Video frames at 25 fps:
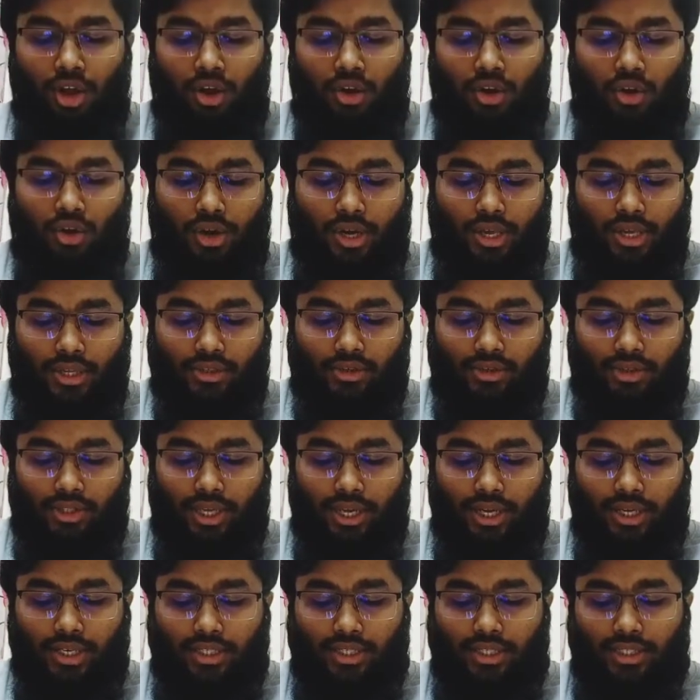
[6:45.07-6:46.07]
Okay, so
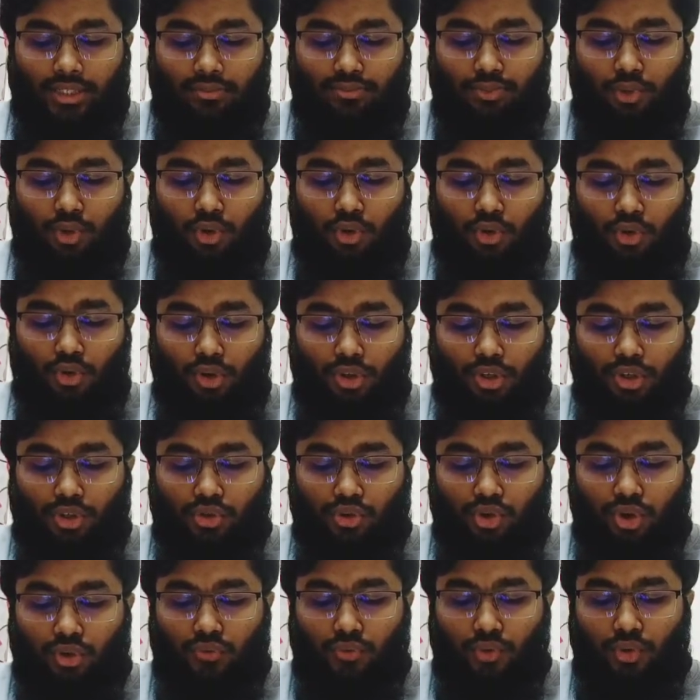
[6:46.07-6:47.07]
there is more
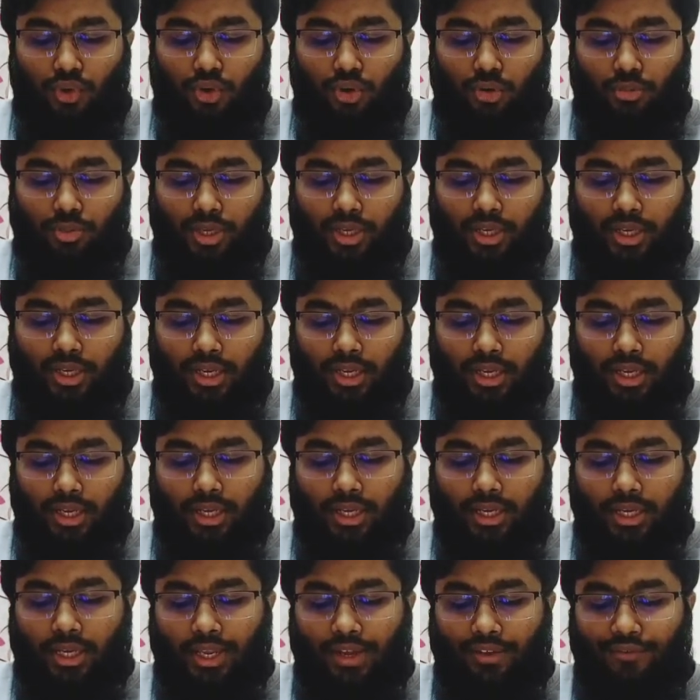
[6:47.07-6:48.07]
stroke volume in
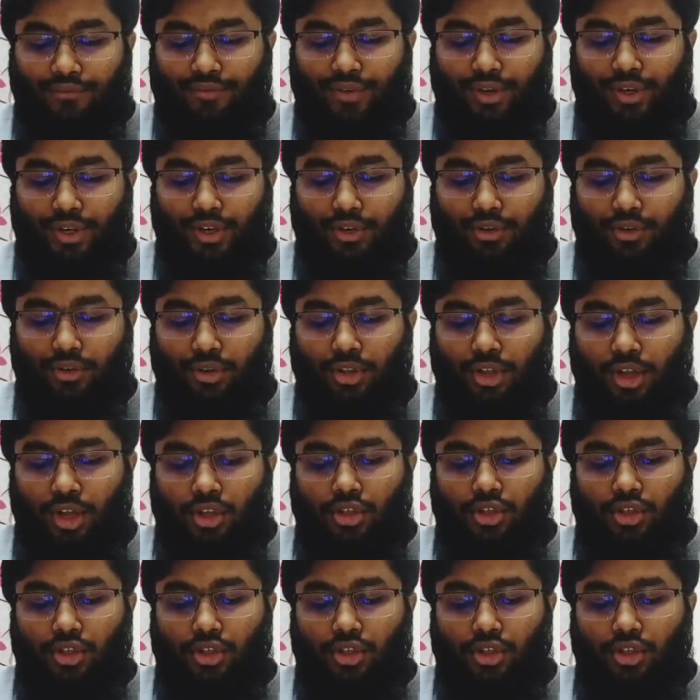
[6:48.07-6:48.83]
left ventricle.